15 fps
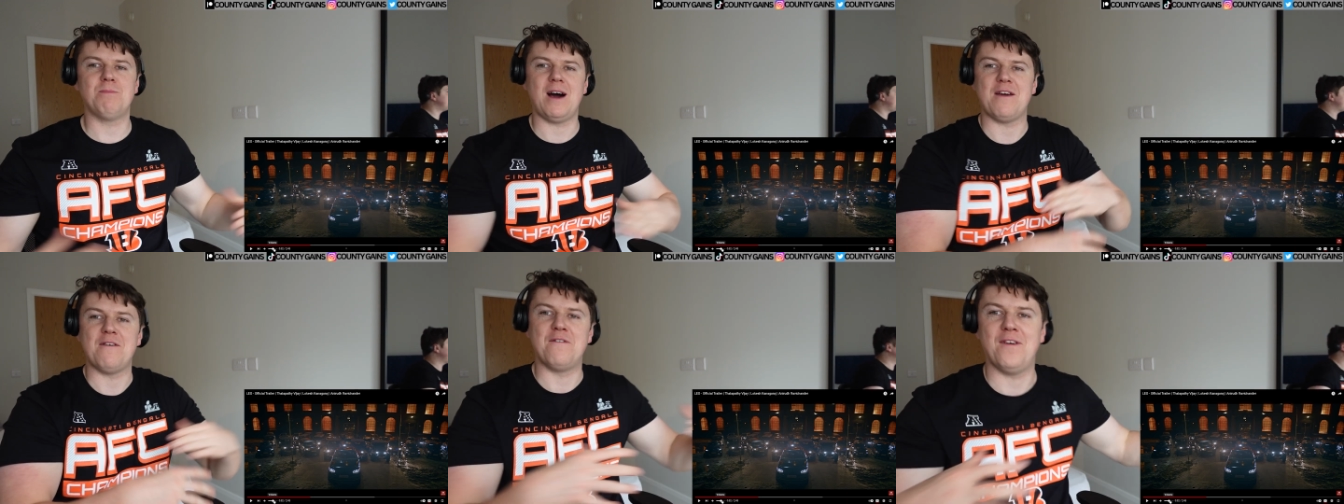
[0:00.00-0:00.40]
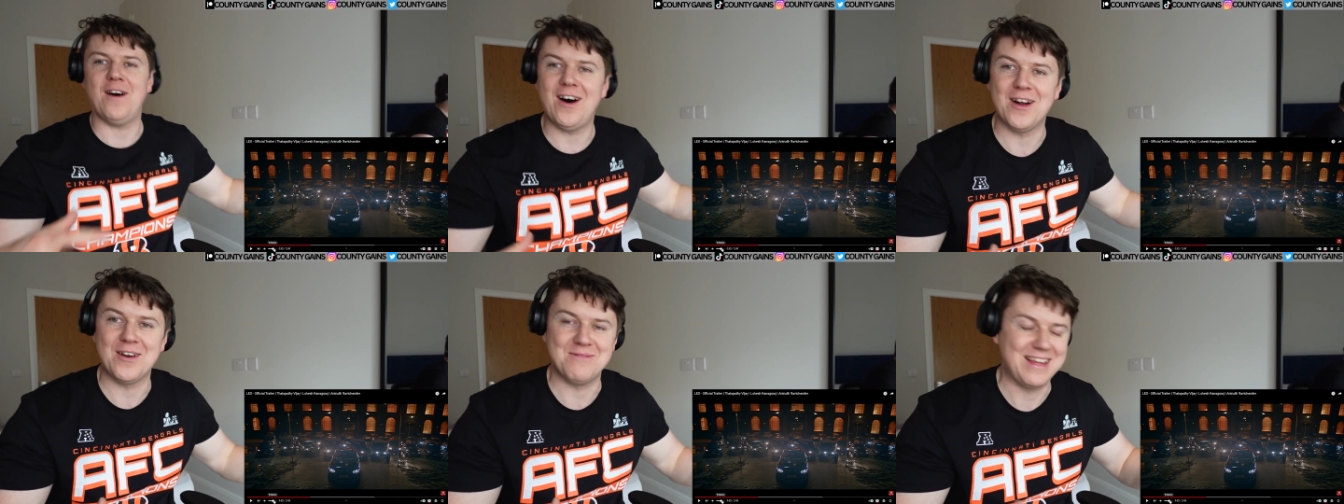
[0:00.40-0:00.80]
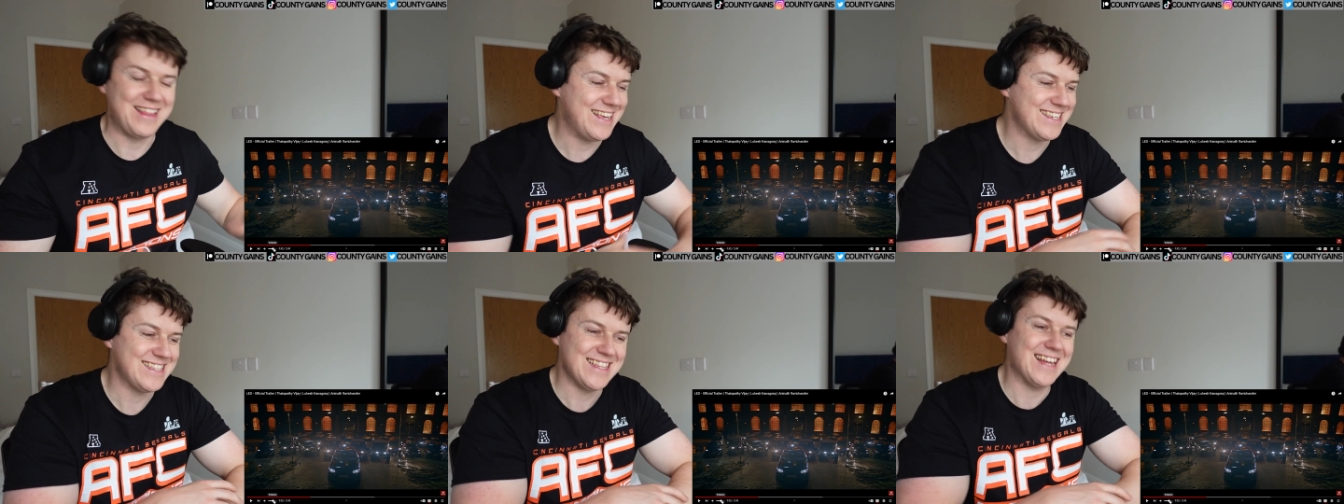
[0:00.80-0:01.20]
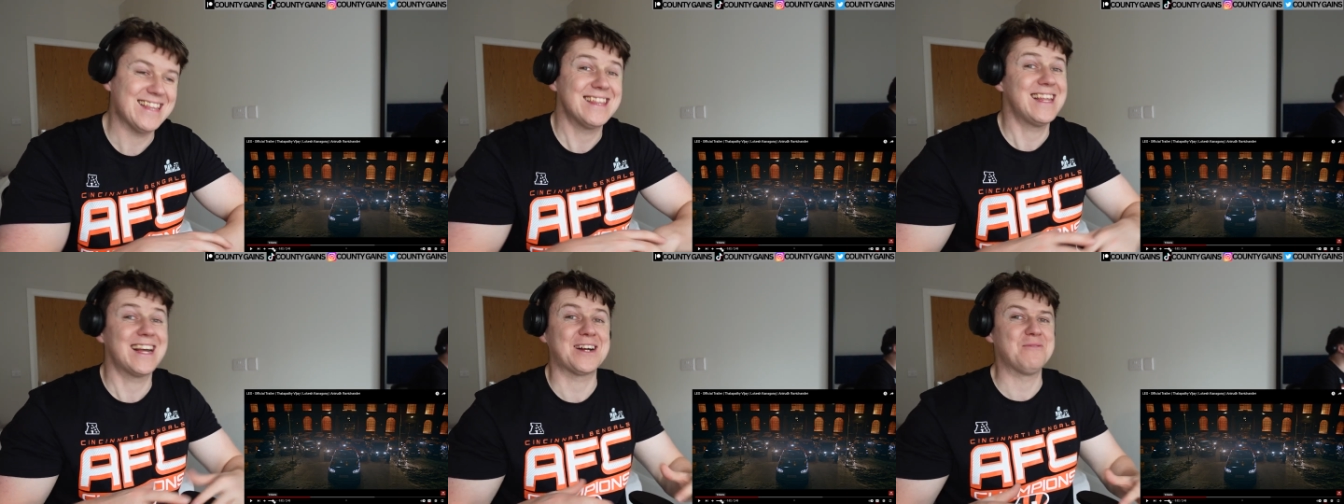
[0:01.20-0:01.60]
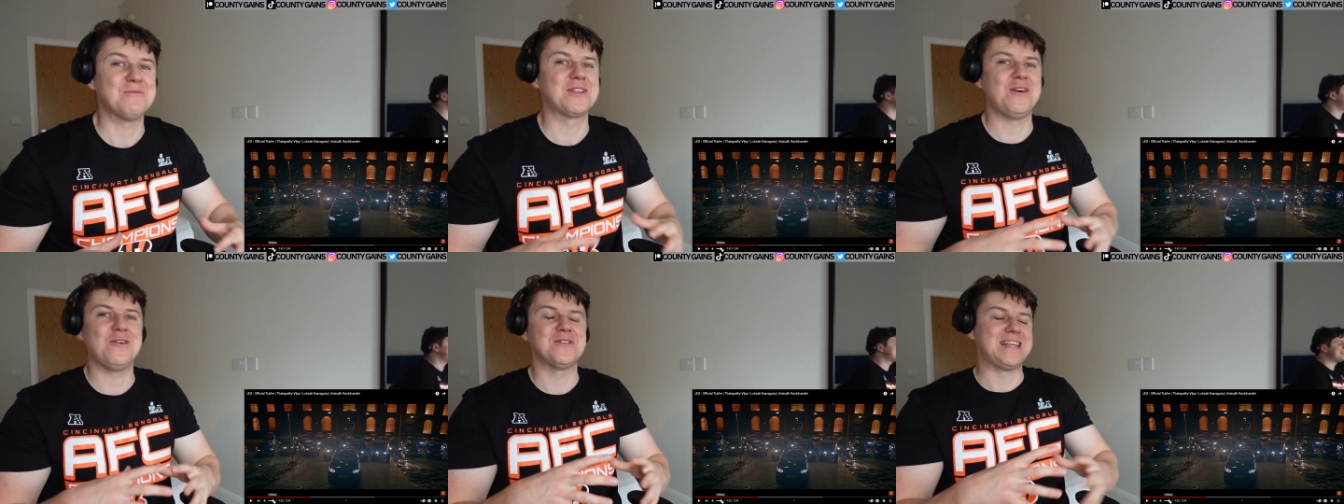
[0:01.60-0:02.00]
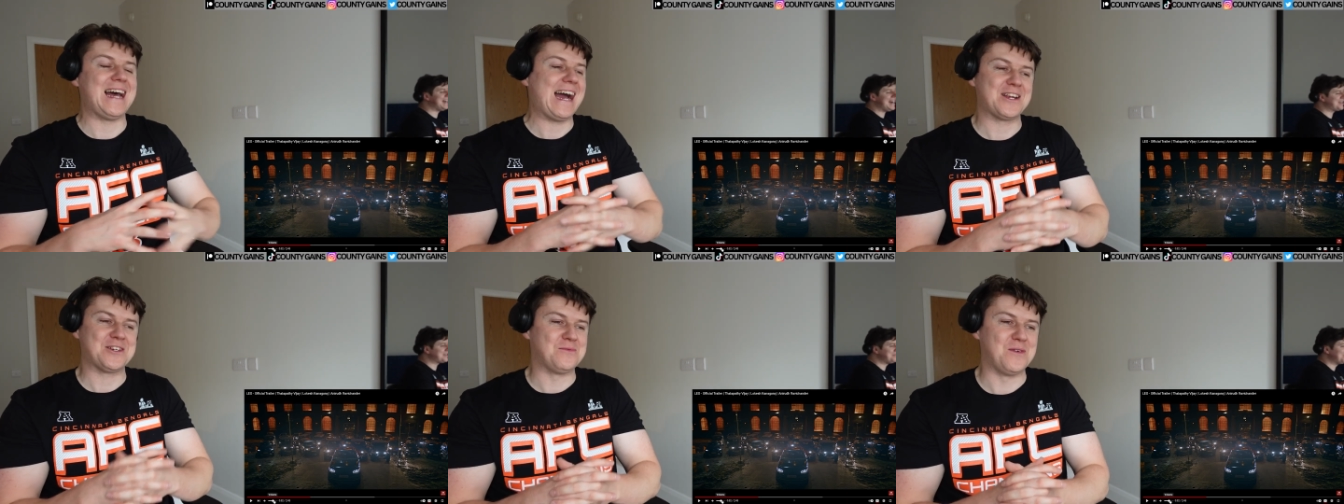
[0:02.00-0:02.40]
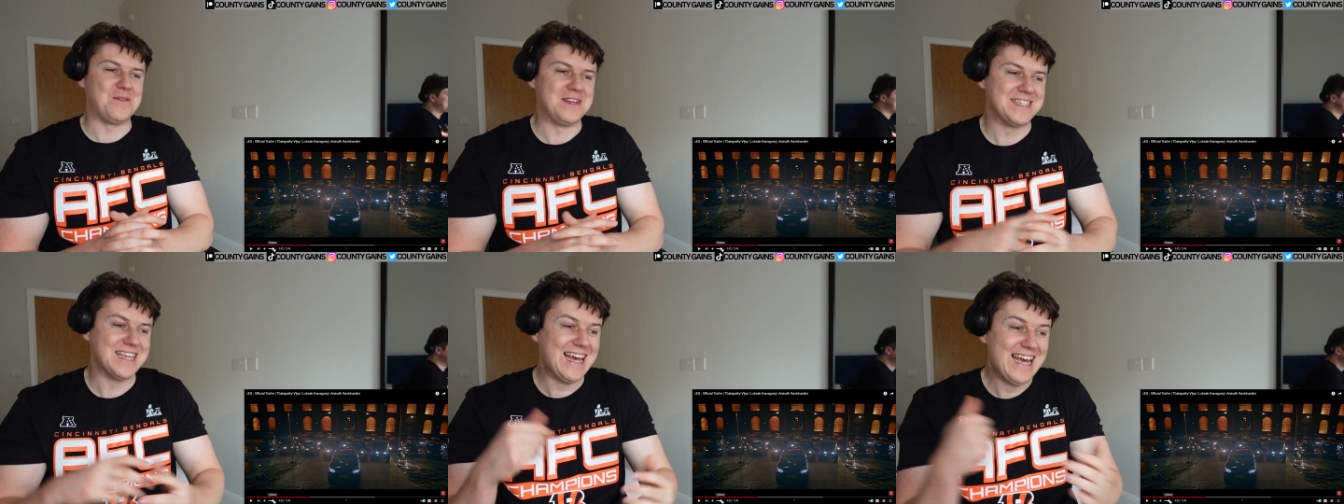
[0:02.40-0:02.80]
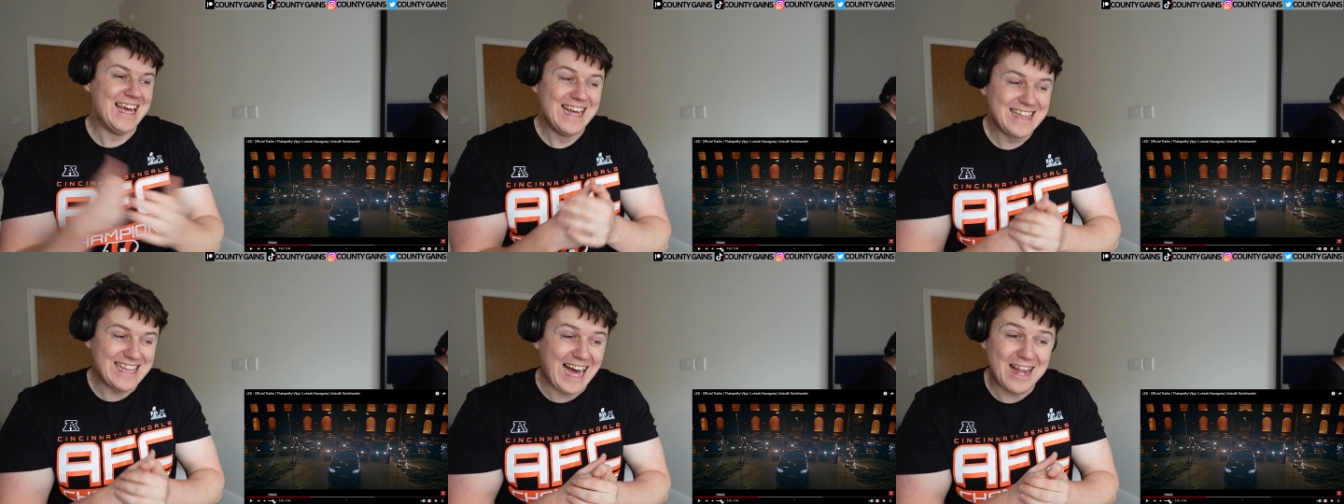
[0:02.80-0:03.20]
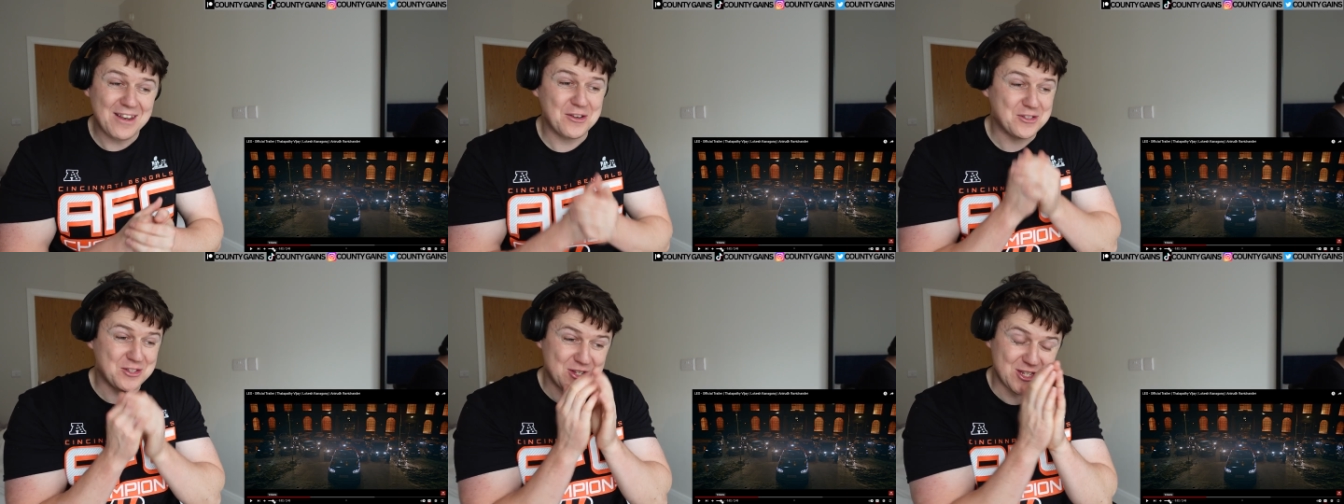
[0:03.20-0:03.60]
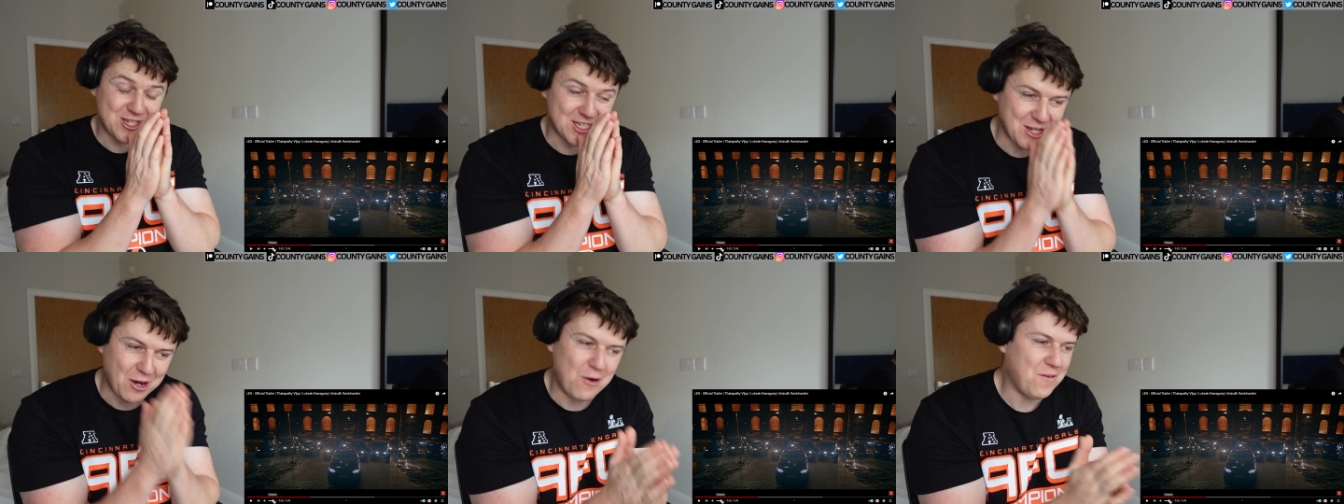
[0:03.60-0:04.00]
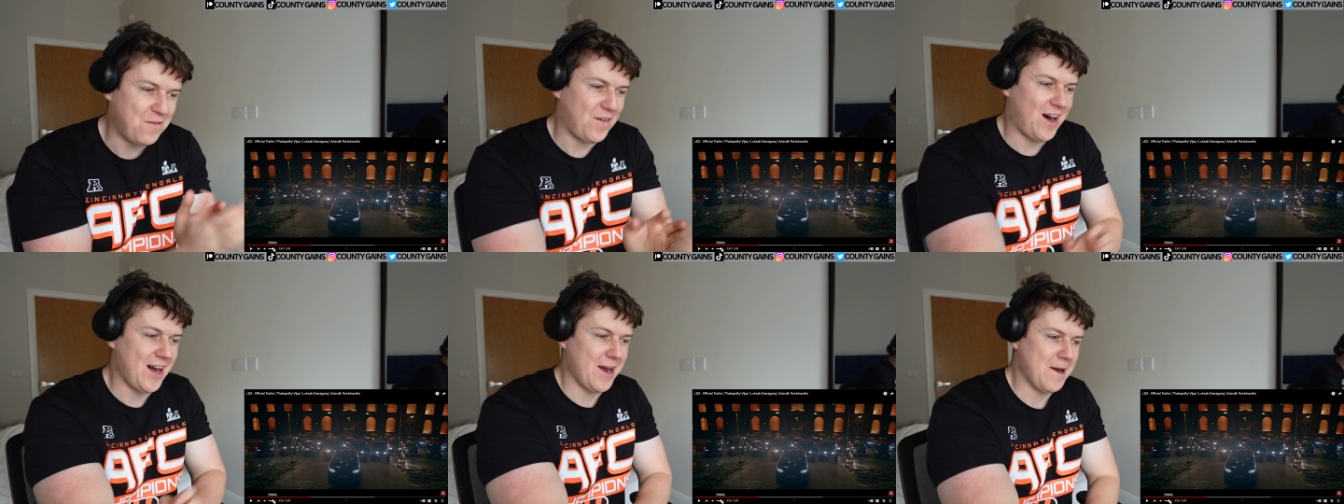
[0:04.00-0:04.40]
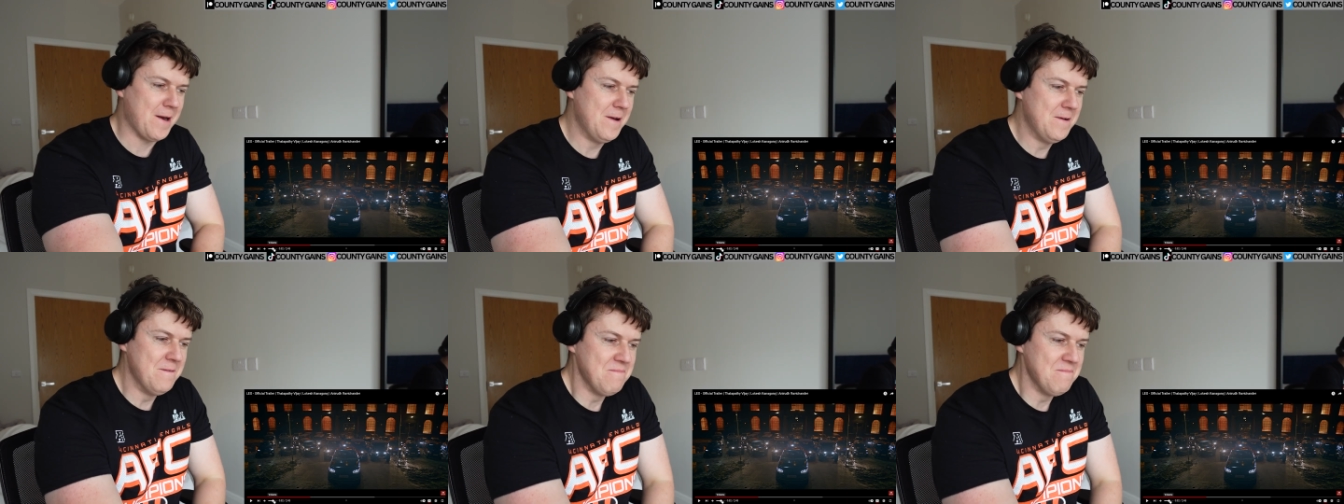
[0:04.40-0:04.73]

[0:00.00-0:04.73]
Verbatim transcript: by far, man. There's nothing that comes close to action movies. That looks so fire.